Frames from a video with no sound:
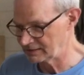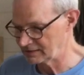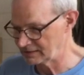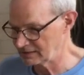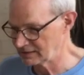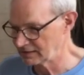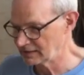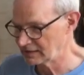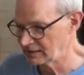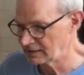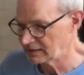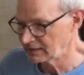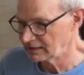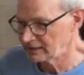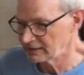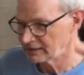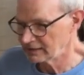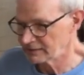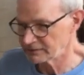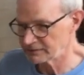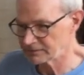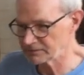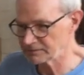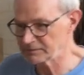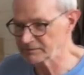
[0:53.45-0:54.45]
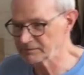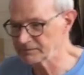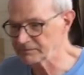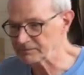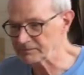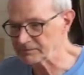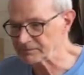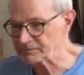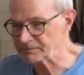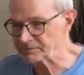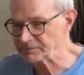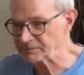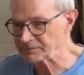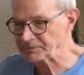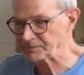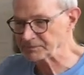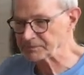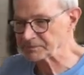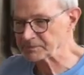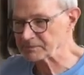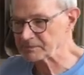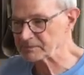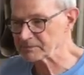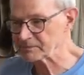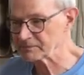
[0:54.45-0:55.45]

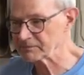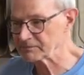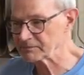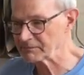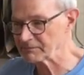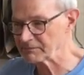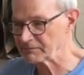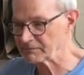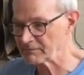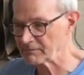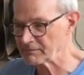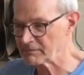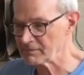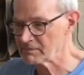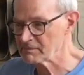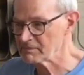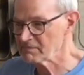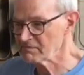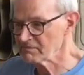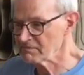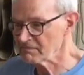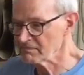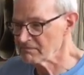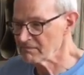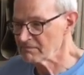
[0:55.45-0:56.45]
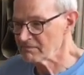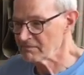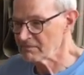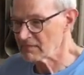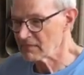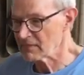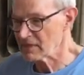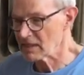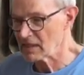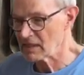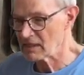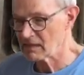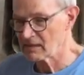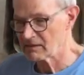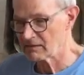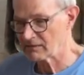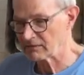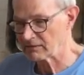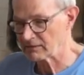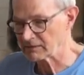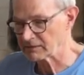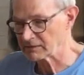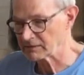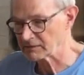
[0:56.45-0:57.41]
[no speech]